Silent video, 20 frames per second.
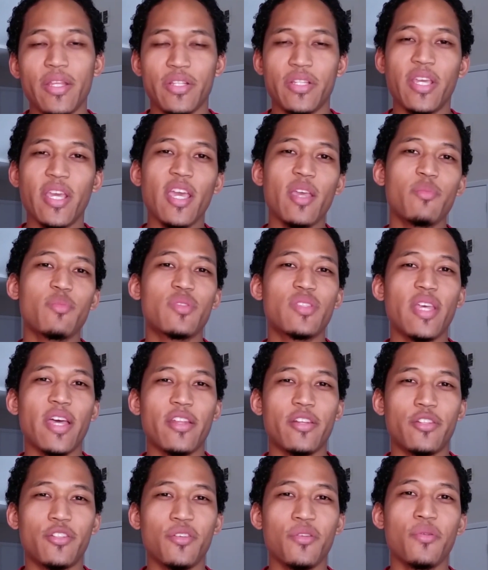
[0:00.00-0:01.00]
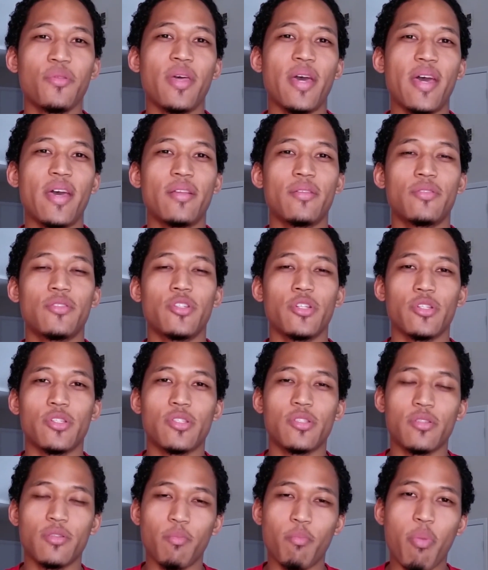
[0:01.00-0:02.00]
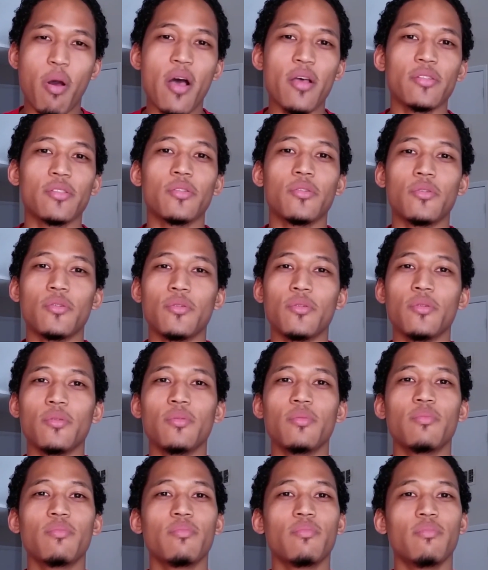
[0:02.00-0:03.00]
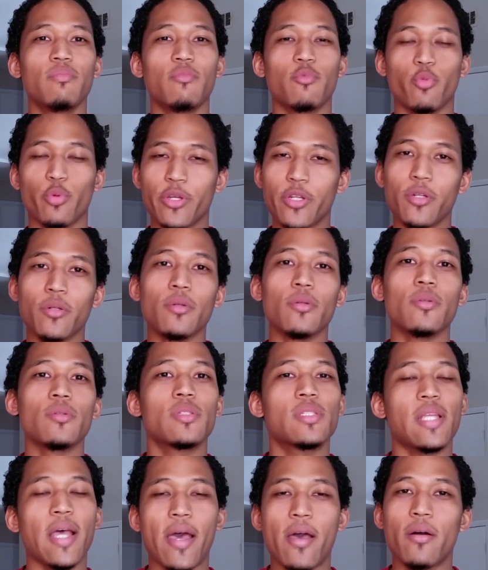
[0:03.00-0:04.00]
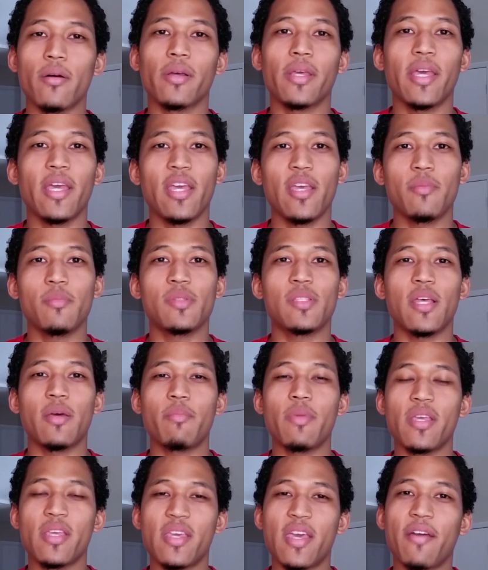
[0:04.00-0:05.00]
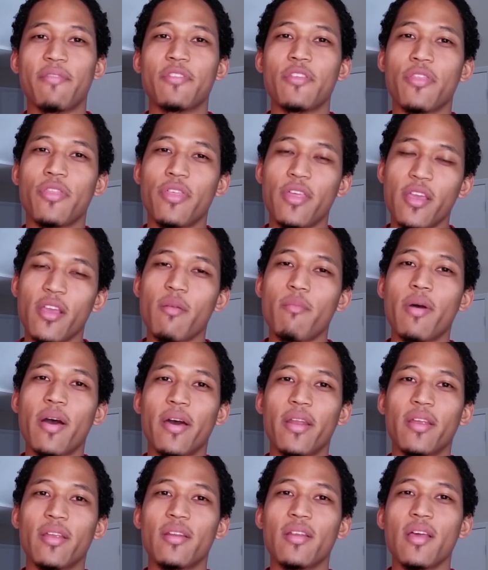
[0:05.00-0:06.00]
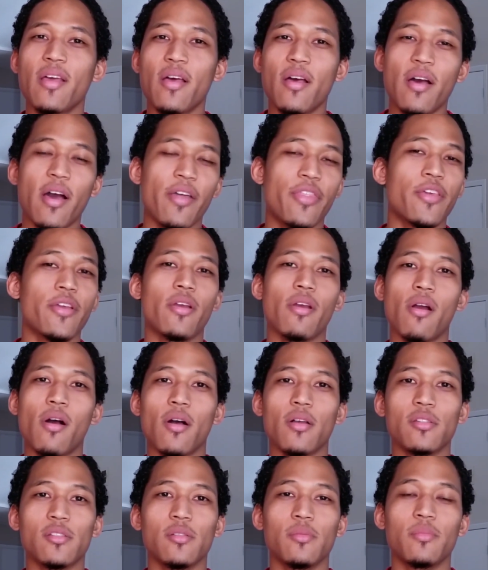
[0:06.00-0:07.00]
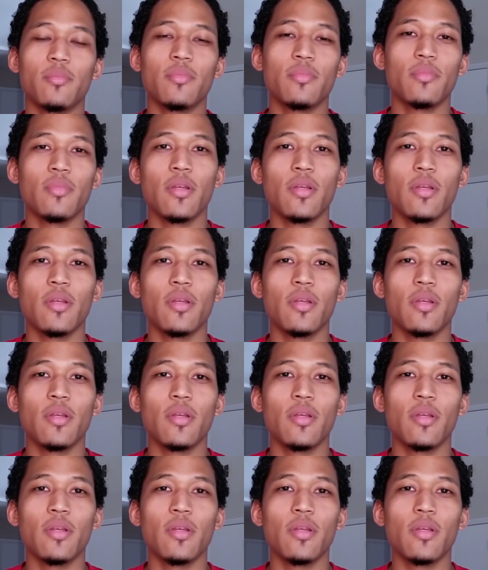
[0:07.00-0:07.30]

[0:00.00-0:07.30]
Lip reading: And games that do that, just puzzle, riddle style games that make you have to think about it, I think are awesome.